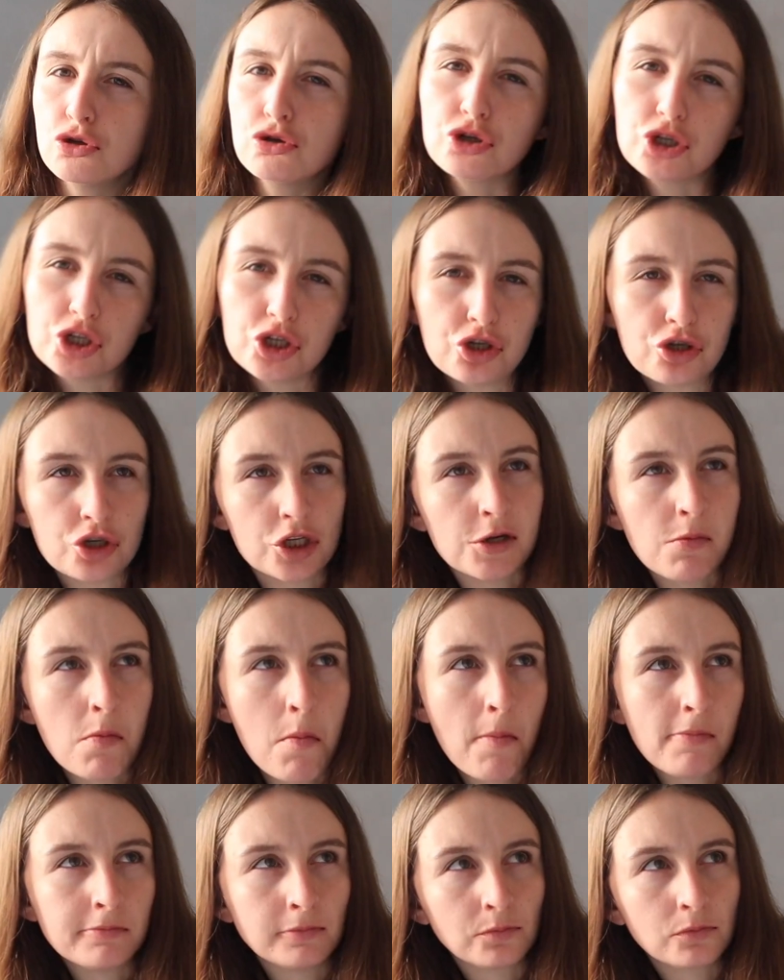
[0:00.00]
too gingery.
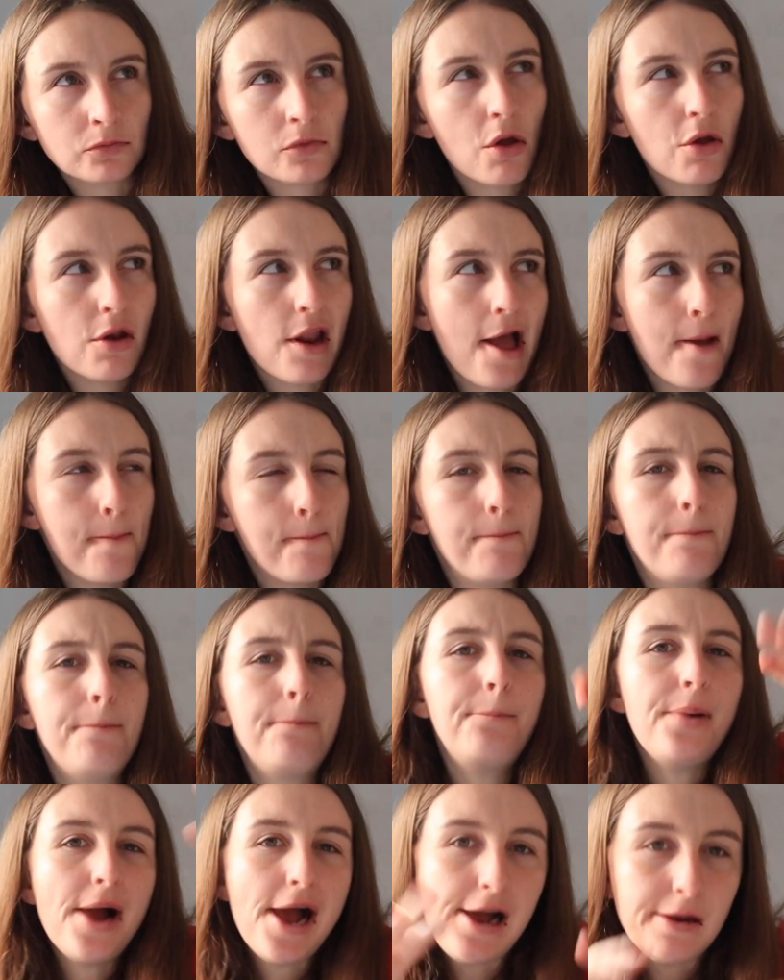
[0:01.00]
Not like,
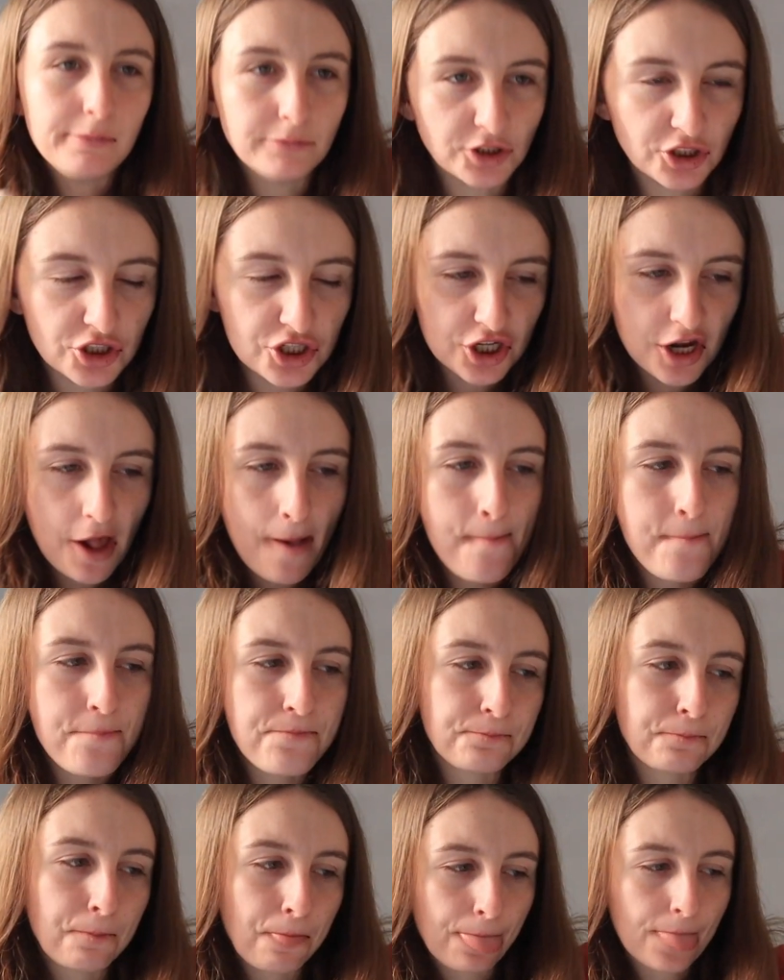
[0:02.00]
bam, ginger.
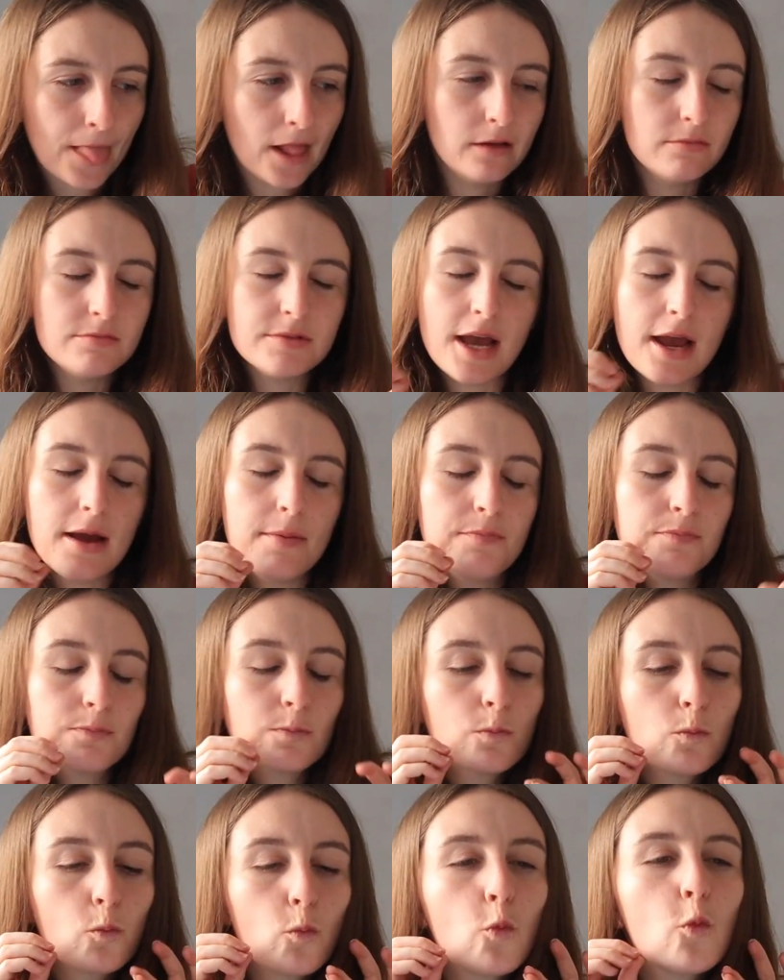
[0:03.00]
It's like,
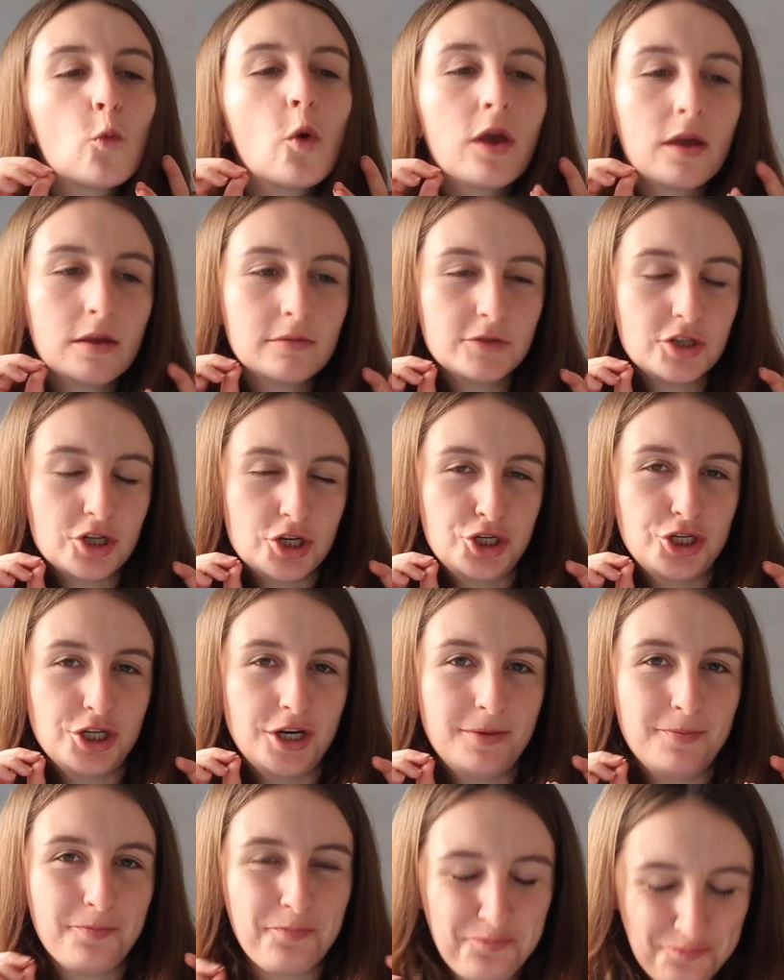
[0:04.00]

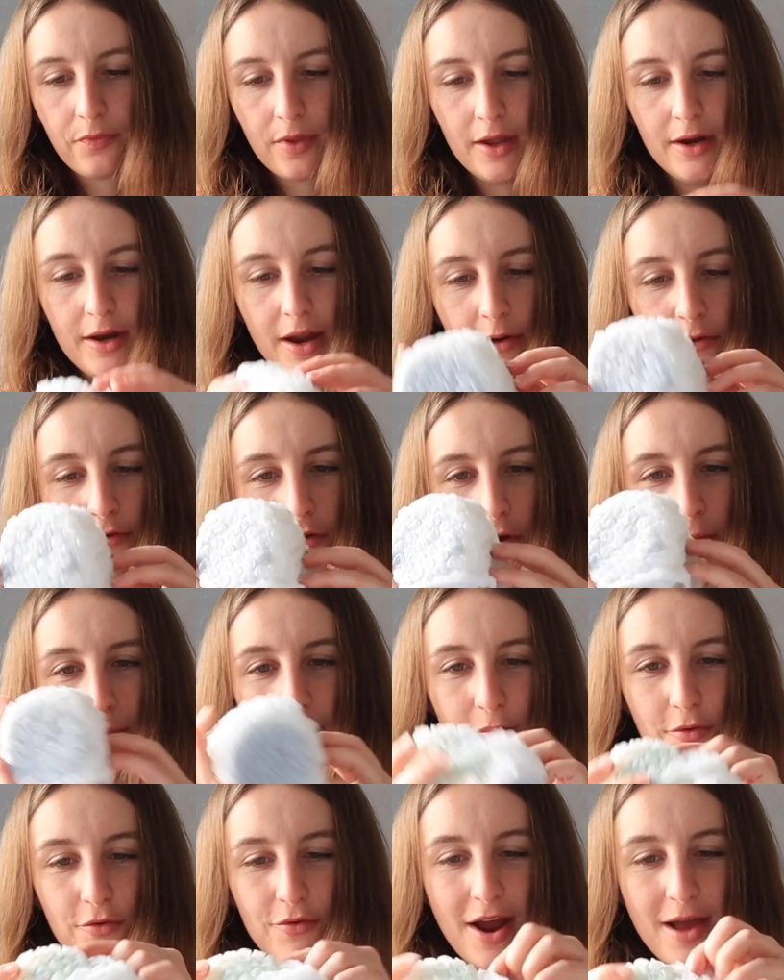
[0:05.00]
ginger. Now we've got a
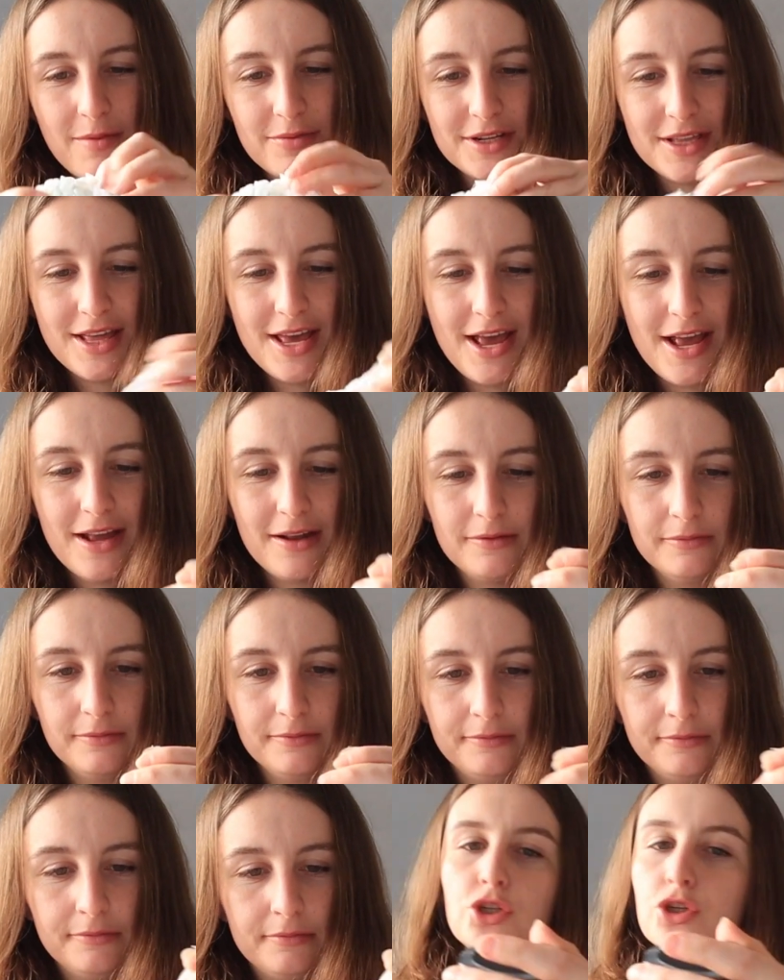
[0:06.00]
bubble wrap thing.
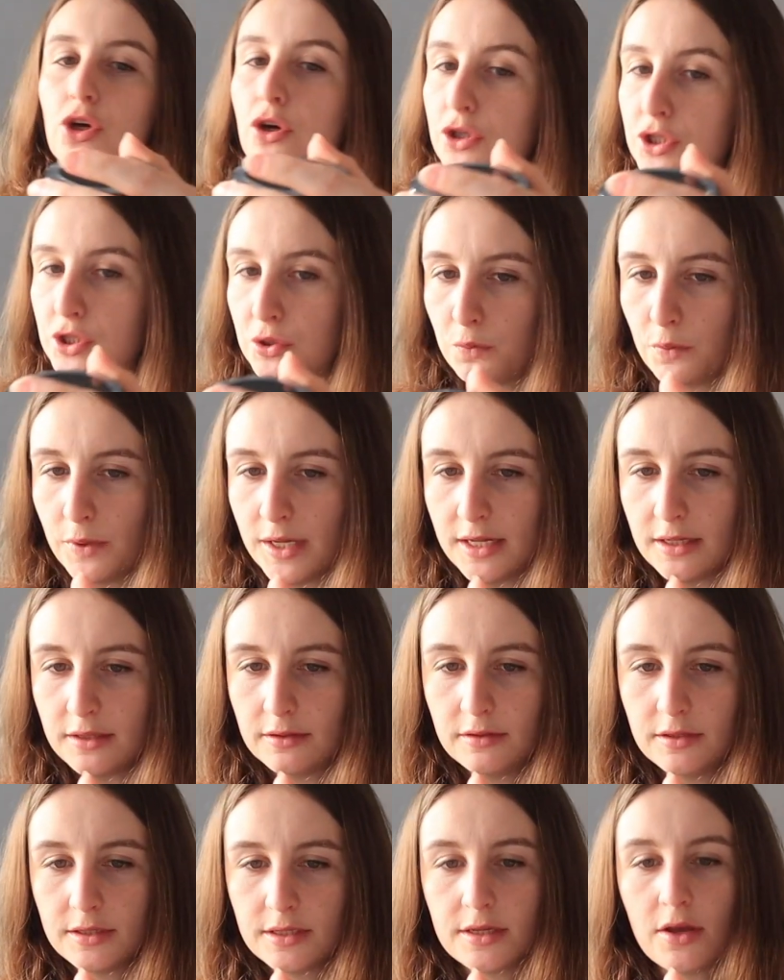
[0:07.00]
Dr.
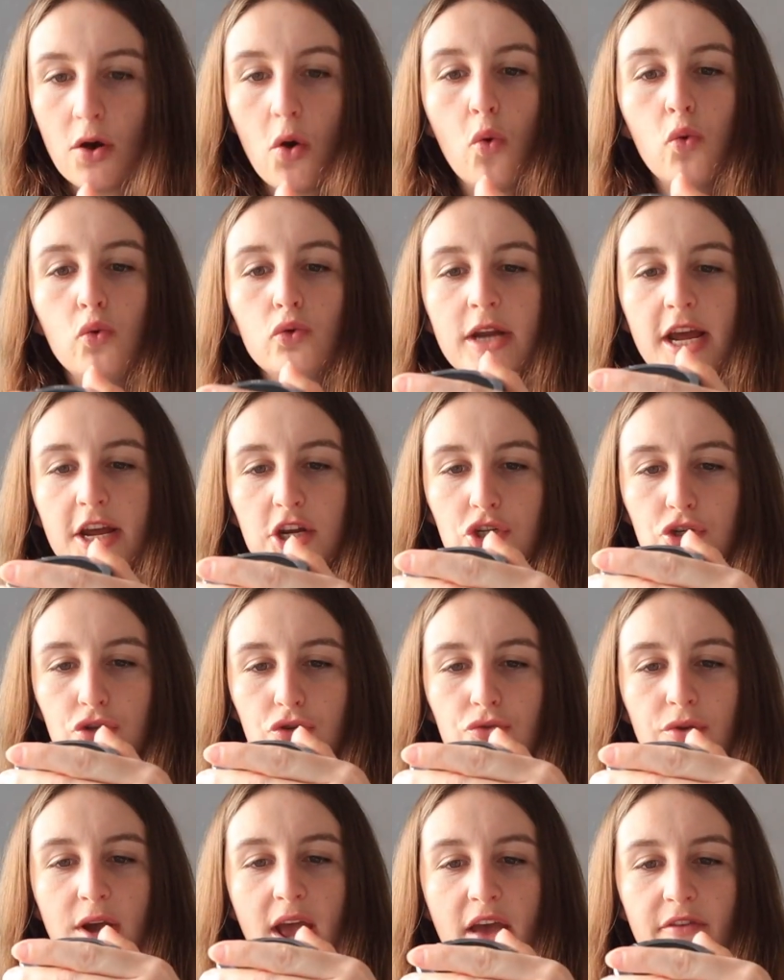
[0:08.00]
Will's All
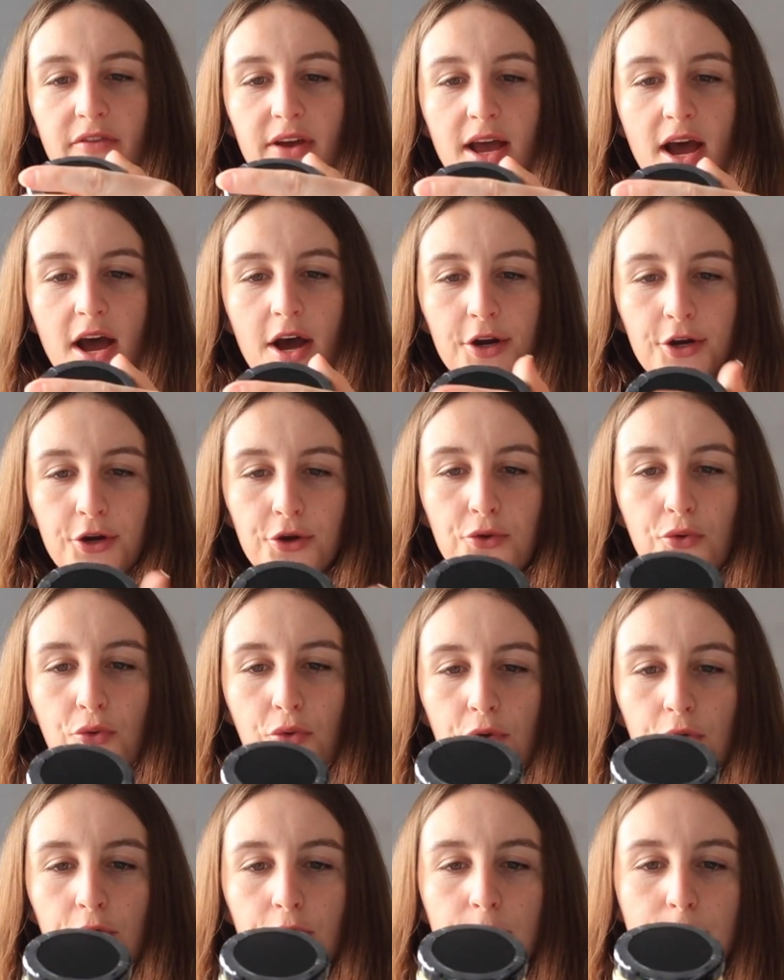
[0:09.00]
Natural Avocado
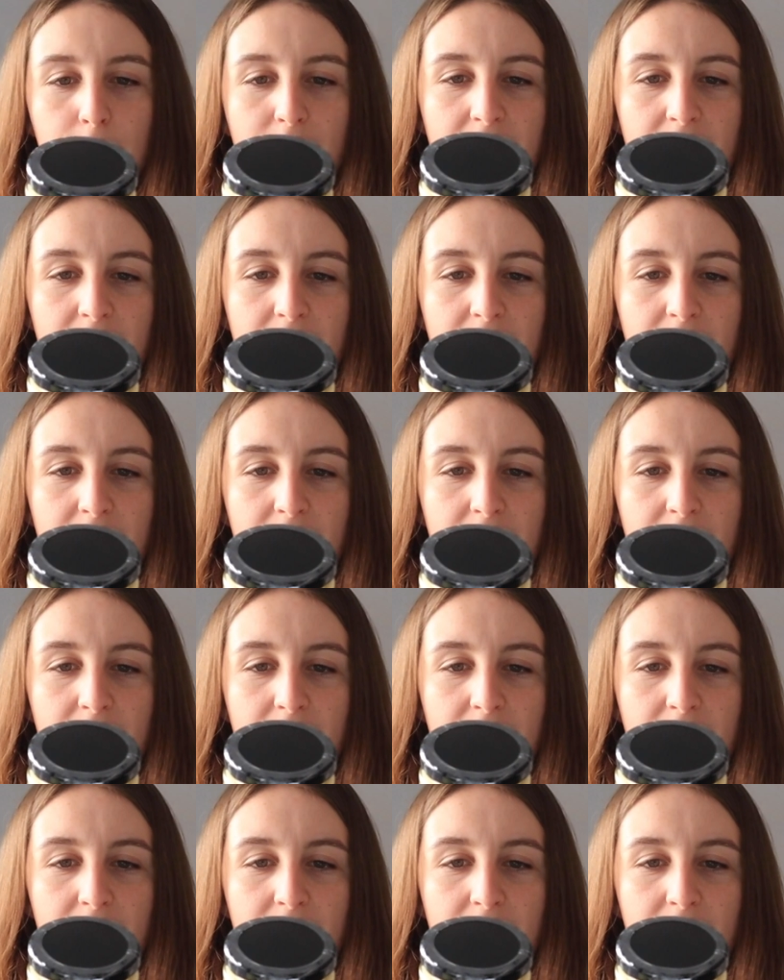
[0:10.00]
Oil